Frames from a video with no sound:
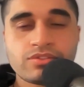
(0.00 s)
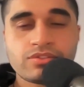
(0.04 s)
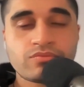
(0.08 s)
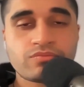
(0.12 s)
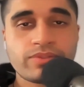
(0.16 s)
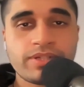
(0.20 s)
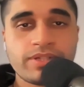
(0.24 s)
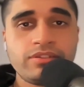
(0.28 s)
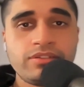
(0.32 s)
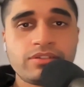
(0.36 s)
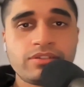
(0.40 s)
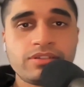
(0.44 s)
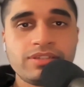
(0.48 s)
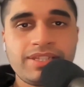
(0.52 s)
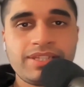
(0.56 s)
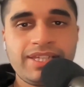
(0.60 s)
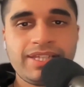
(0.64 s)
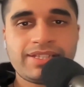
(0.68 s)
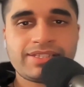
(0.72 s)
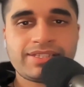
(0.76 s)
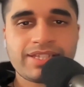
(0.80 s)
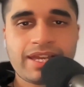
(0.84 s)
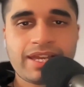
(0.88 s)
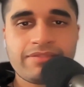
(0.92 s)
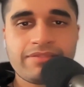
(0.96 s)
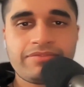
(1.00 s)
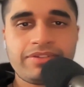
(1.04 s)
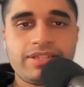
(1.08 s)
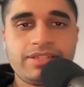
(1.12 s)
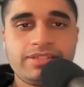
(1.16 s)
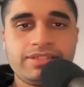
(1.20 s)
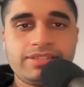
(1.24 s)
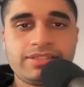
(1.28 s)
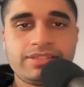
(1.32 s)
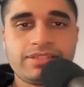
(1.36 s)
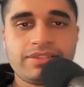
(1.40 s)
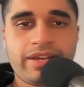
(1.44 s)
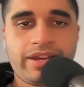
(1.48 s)
The Riddler leaks
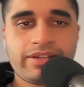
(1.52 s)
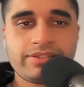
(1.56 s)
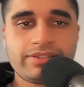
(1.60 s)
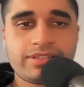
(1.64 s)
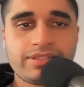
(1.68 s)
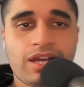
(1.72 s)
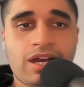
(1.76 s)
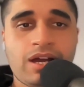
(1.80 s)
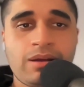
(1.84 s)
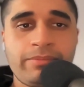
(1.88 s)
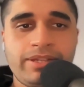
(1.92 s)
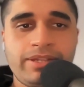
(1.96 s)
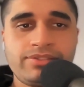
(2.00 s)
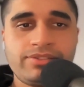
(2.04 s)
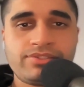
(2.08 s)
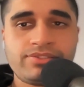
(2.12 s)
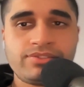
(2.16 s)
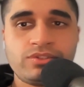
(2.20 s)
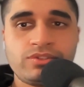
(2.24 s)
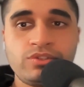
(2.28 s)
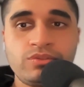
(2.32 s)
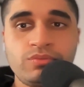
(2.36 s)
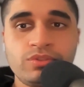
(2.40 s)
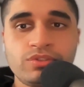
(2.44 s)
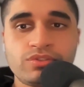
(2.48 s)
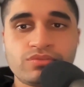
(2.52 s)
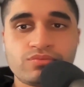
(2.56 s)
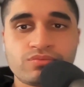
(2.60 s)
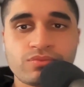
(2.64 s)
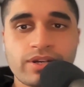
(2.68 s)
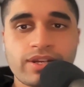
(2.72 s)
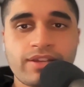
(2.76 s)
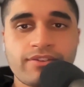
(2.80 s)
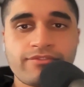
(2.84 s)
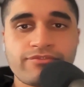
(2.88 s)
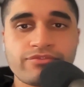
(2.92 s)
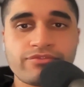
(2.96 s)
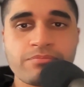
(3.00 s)
evidence that Thomas, who was
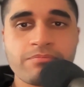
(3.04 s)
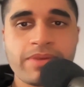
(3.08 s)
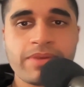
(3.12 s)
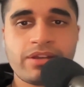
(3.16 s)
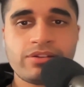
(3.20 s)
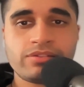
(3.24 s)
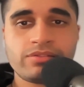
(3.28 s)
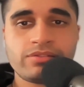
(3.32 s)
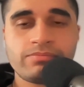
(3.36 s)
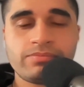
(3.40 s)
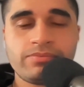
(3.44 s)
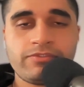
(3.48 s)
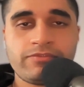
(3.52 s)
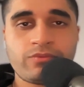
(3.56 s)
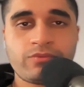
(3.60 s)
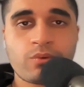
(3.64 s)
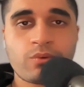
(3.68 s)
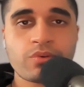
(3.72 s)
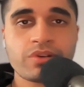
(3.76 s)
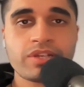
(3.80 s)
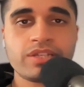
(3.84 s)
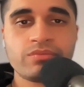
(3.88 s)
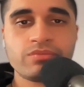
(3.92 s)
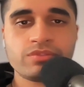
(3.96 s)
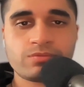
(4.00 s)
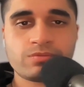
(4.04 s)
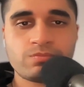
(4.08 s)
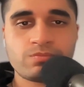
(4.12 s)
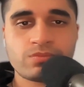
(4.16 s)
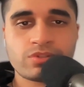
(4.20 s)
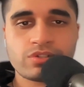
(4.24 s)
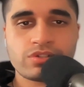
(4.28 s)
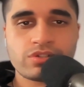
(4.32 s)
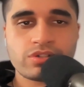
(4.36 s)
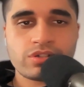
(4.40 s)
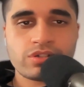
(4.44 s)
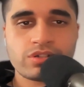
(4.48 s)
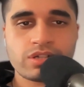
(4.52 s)
running for mayor before he was
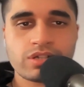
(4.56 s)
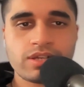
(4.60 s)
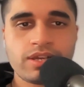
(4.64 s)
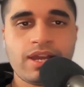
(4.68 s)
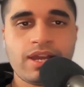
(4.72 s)
murdered,